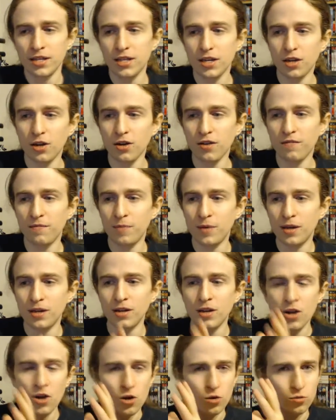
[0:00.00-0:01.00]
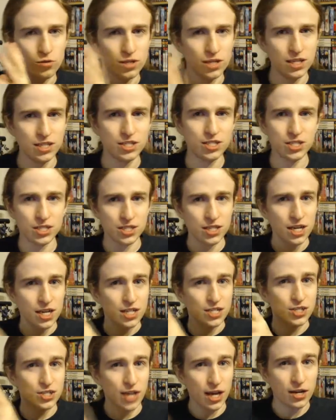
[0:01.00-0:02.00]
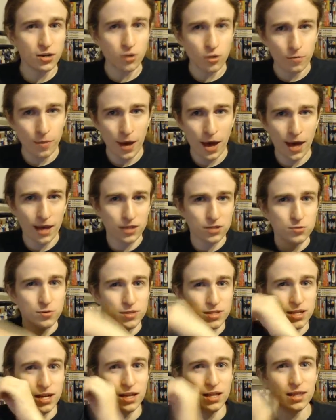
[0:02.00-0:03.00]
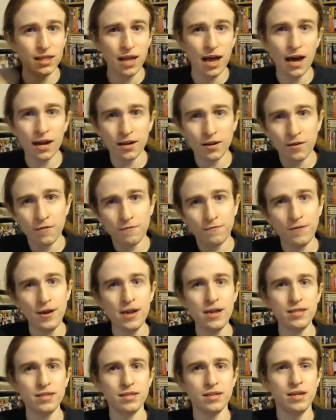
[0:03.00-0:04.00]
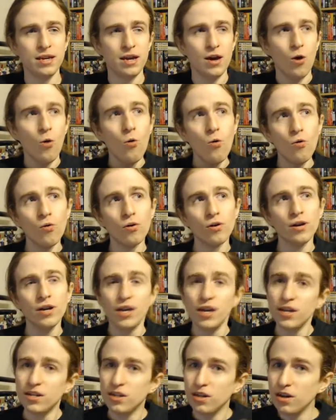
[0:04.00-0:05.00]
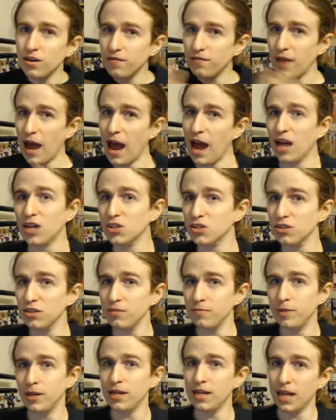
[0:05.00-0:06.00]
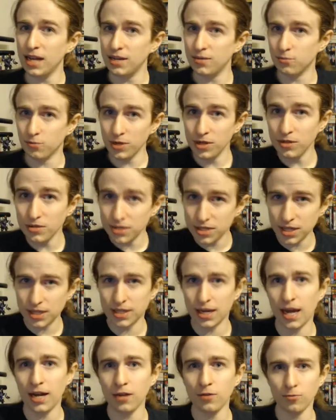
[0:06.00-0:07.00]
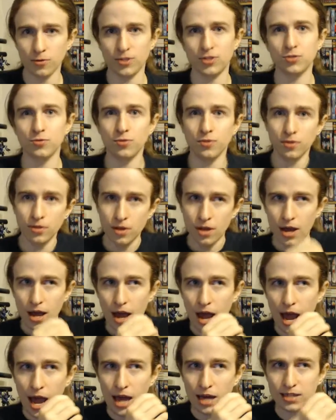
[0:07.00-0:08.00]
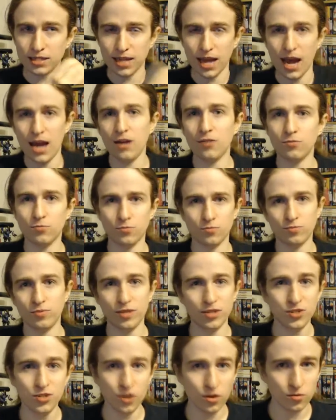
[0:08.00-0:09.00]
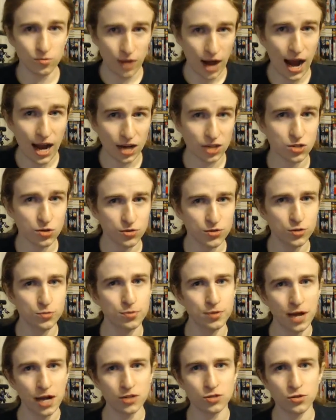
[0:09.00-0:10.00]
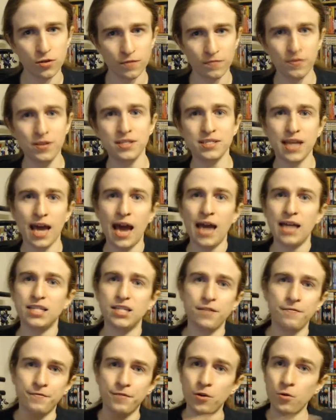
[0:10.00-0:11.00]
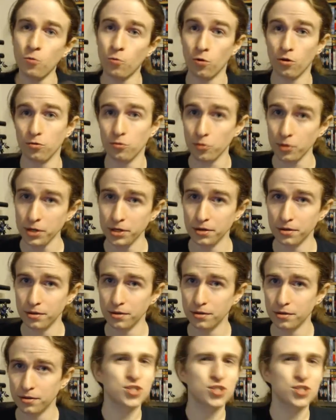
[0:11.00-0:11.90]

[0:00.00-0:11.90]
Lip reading: They could have been religious psychopaths with a lot of faith or it could have actually been a real satanic ritual and had, you know, actual supernatural events as if it were real.